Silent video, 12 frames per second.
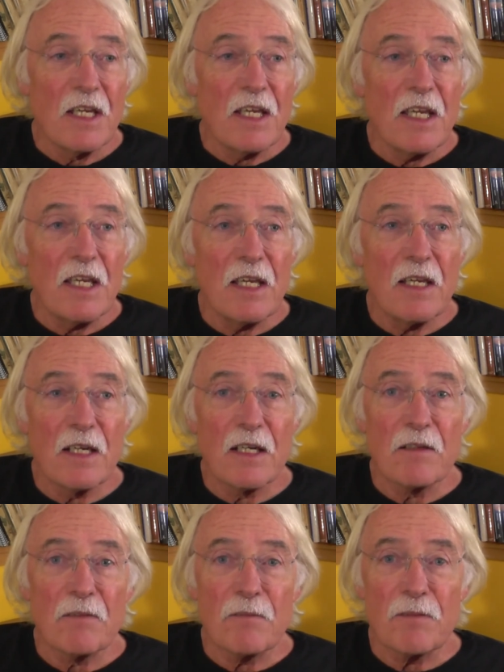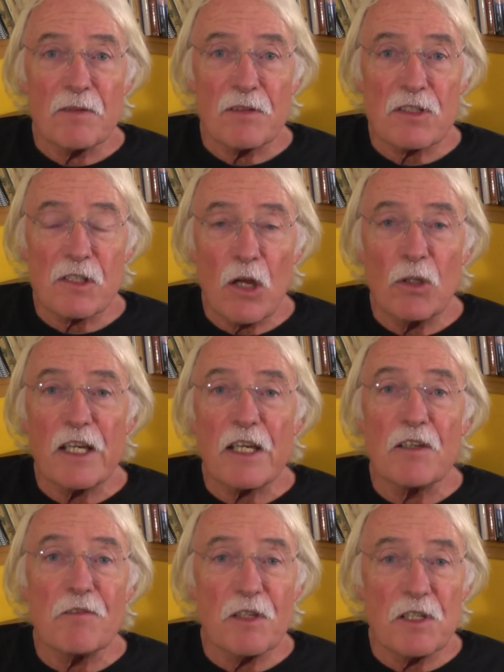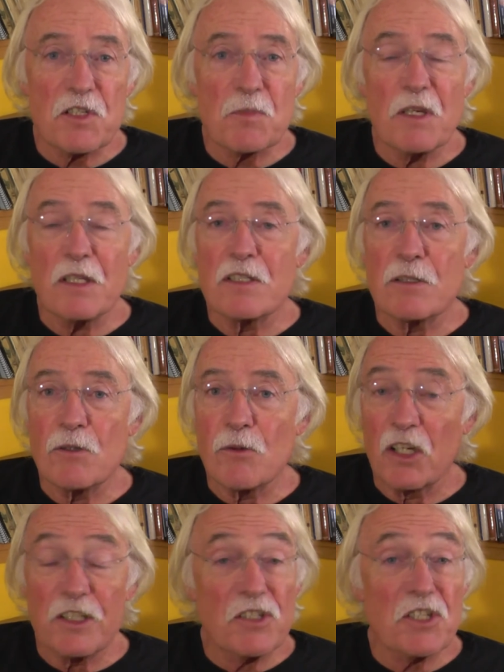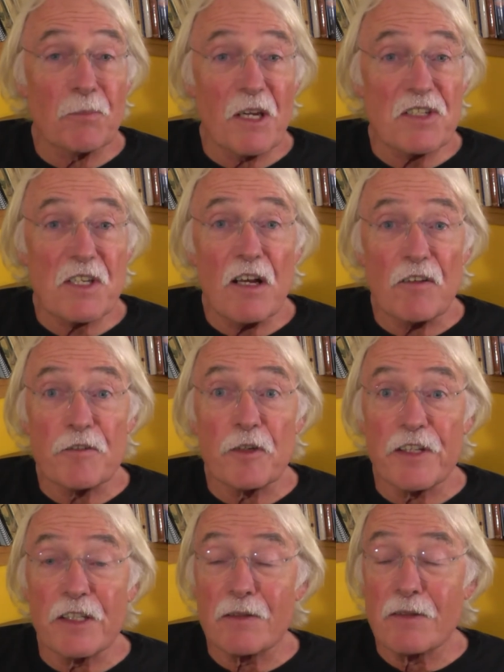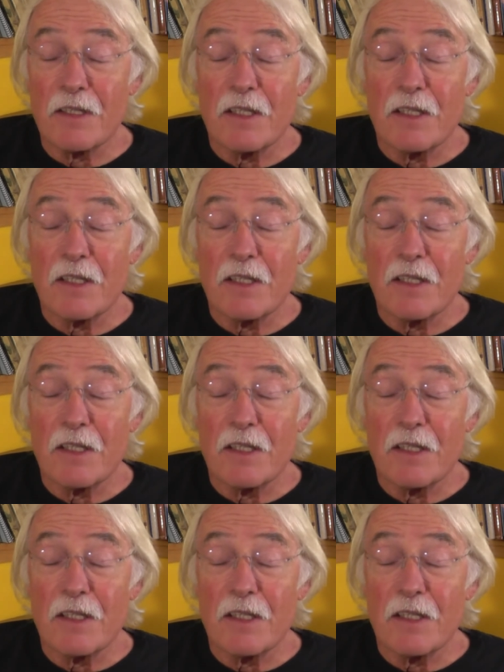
he slowly convinced me to audition myself for the